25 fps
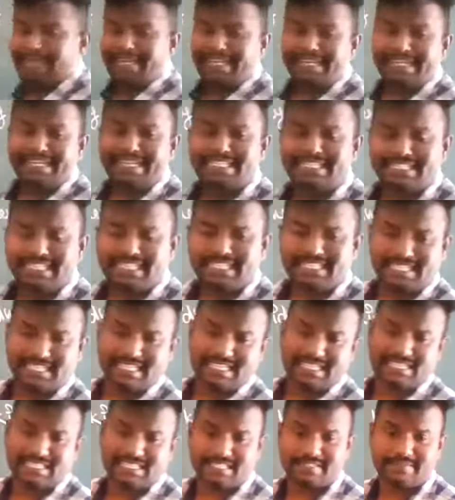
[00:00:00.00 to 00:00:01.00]
mellitus
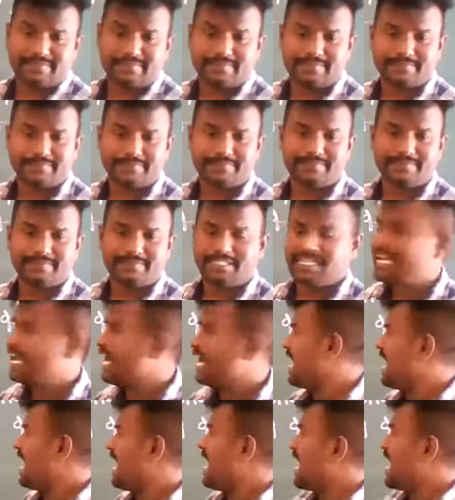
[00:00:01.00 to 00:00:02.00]
disease,
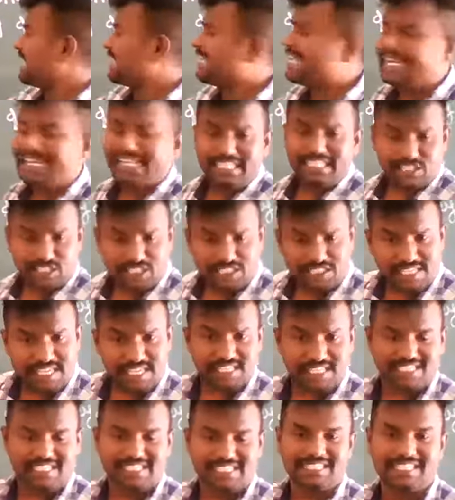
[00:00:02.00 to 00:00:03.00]
other
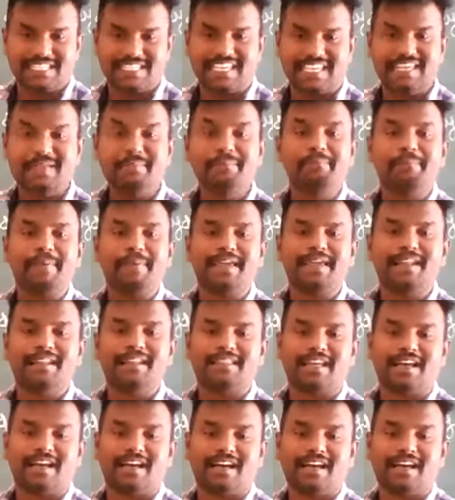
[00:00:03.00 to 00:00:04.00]
diseases impair
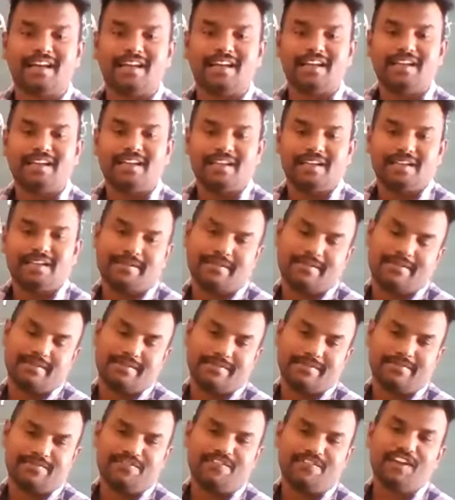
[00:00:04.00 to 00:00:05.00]
the
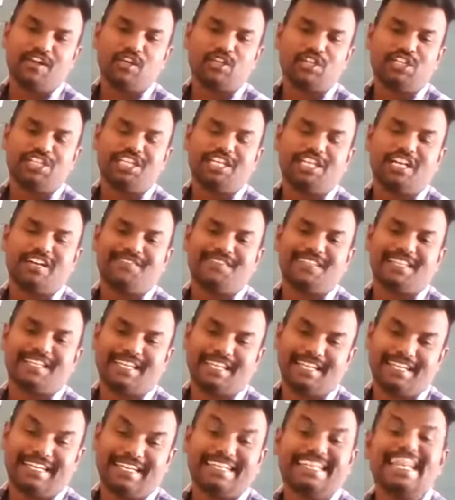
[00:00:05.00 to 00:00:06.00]
functioning of the
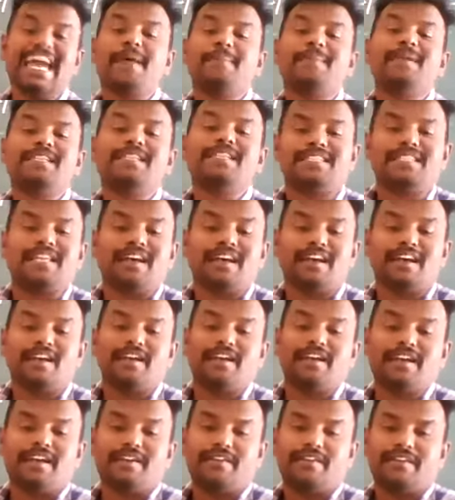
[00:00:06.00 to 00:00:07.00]
kidney, damage the
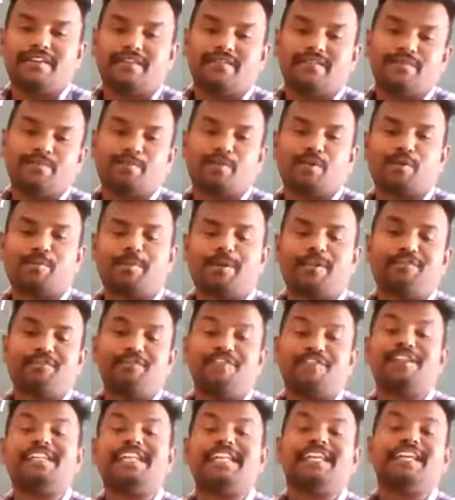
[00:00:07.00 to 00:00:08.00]
proper
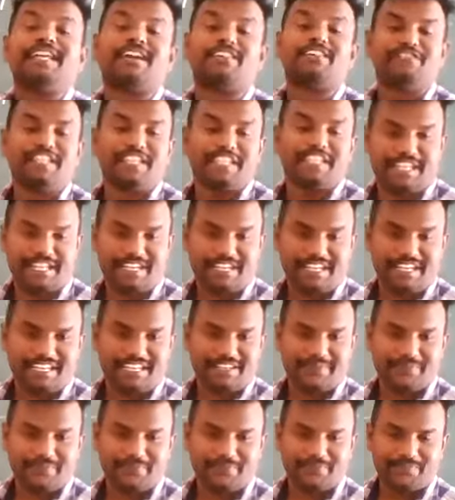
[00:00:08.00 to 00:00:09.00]
filtering of the kidney.
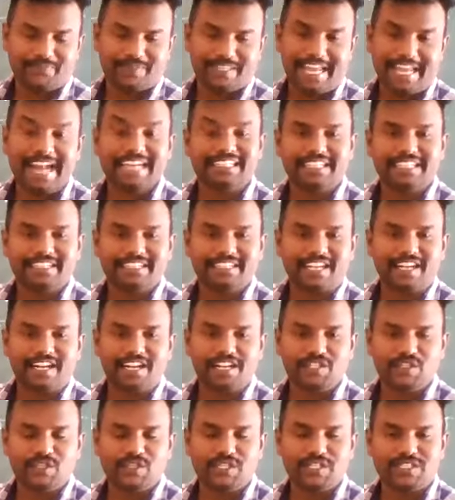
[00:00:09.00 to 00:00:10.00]
At the
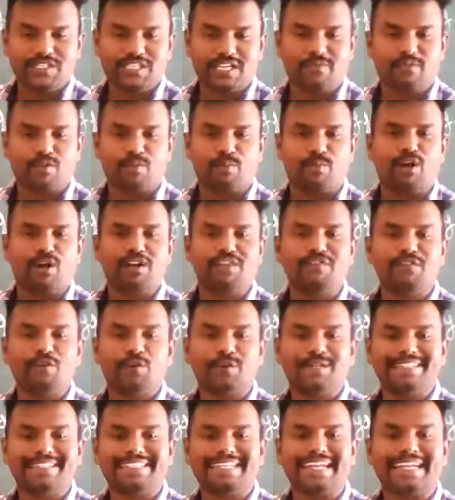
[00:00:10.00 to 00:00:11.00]
conditions, our body
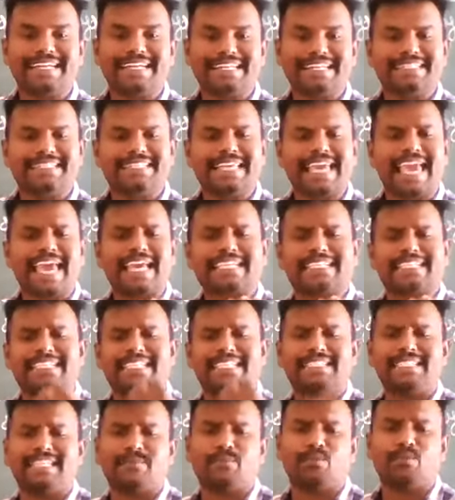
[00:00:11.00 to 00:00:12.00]
fluids contains
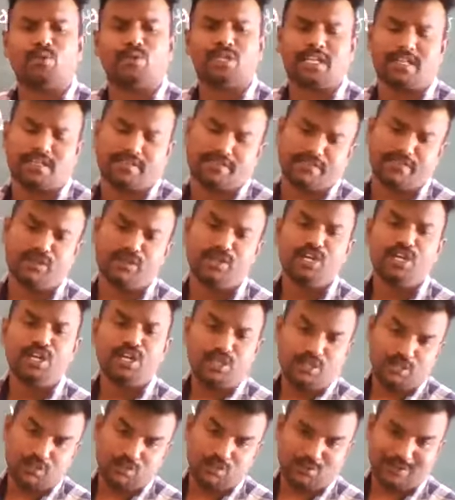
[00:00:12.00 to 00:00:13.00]
excess amount of
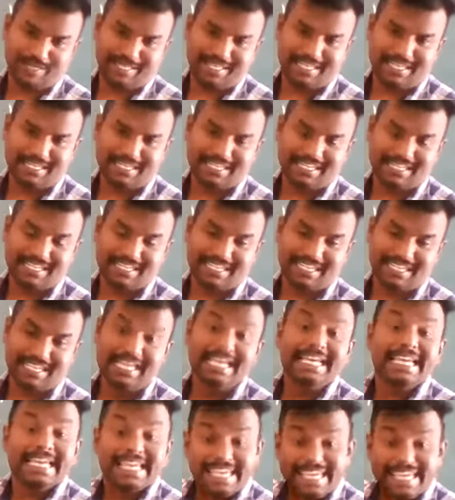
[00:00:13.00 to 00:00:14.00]
urea.
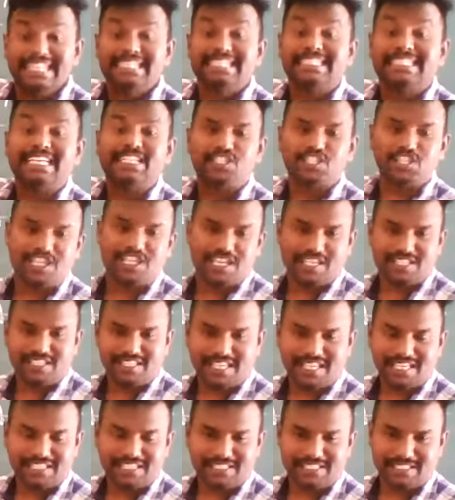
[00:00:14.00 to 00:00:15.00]
In such
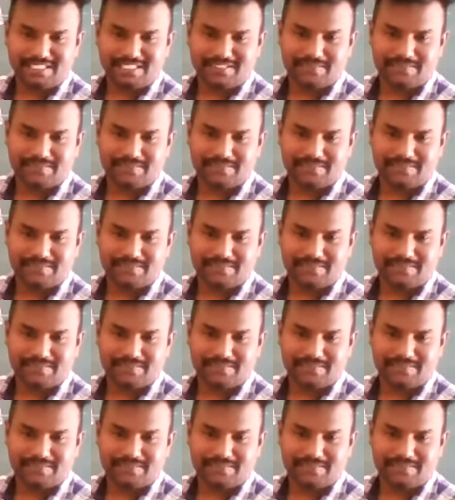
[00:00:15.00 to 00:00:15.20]
cases,